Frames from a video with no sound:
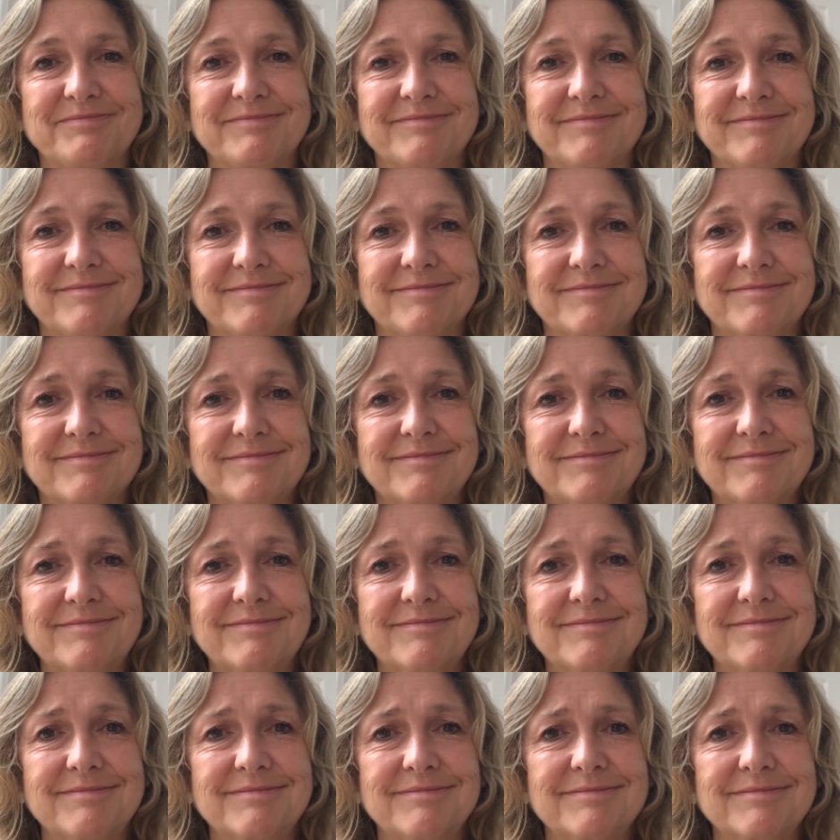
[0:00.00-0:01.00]

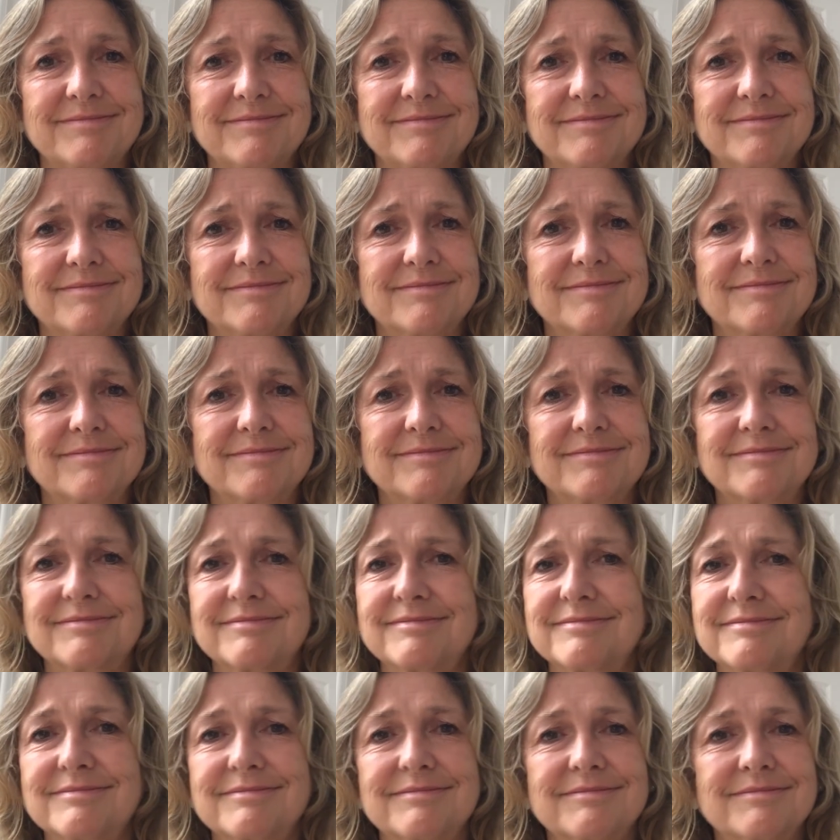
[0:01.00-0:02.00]

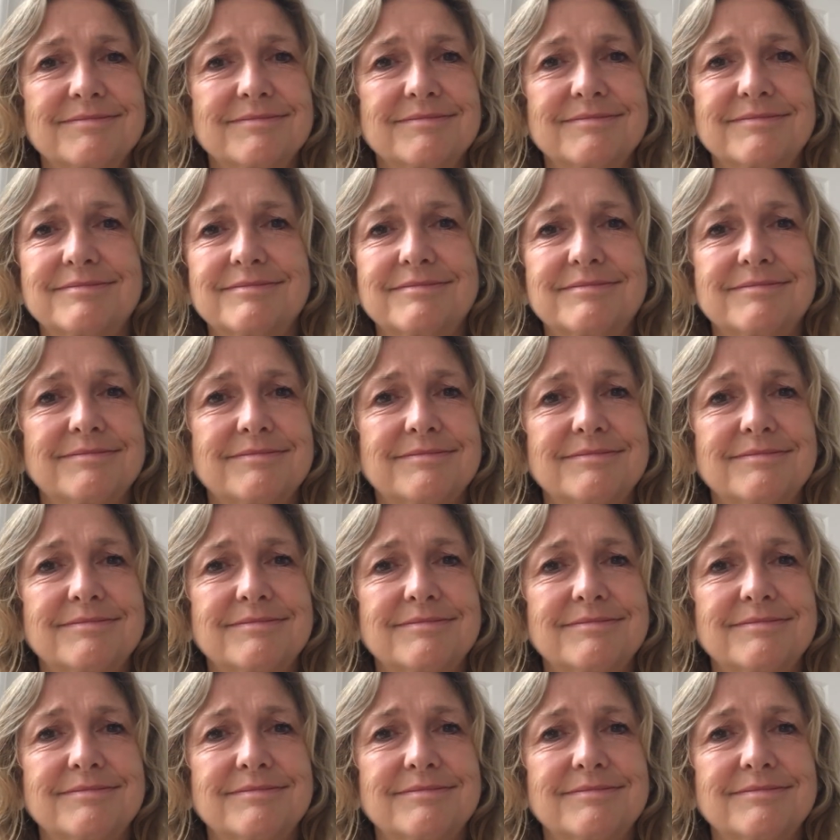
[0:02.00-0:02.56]
Nobody speaks.